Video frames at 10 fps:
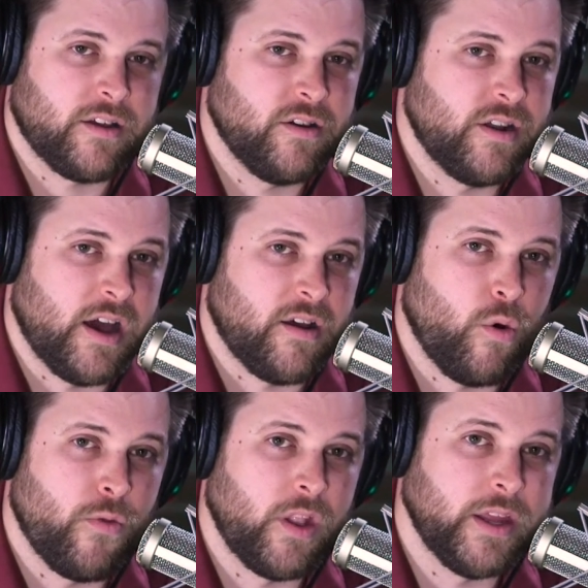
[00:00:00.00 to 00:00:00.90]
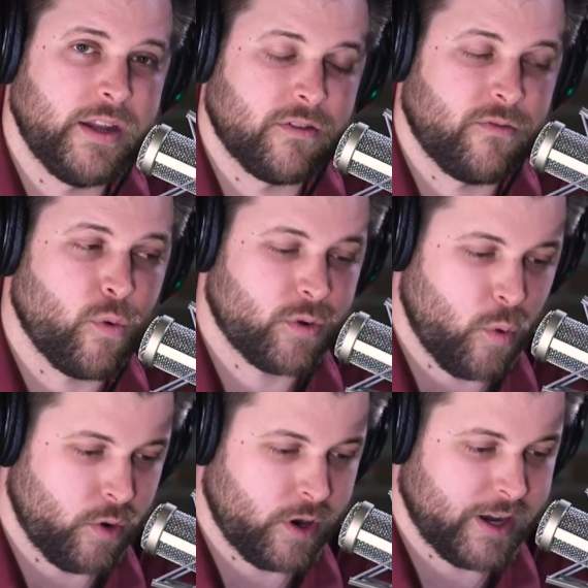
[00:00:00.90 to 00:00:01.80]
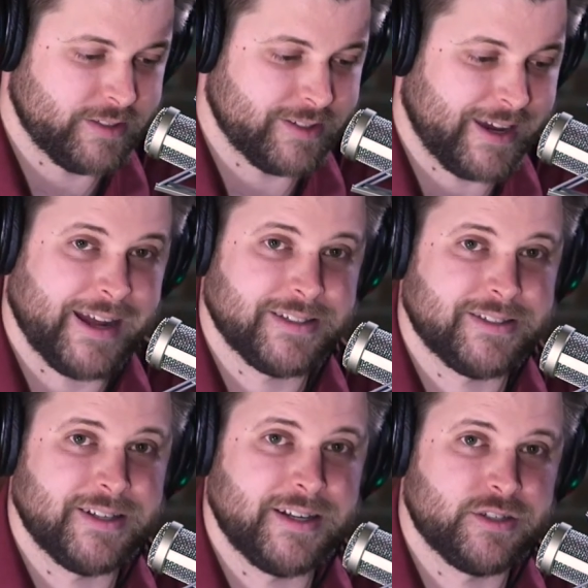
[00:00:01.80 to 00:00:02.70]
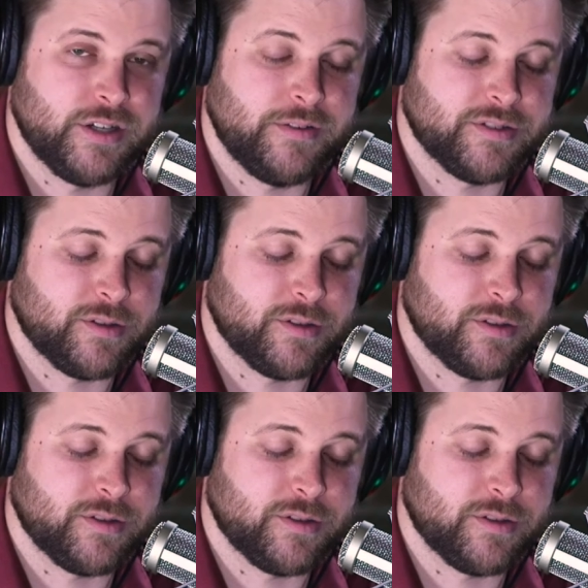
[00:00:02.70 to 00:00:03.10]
Could not hold the lead in the fourth quarter against the Kansas City Chiefs.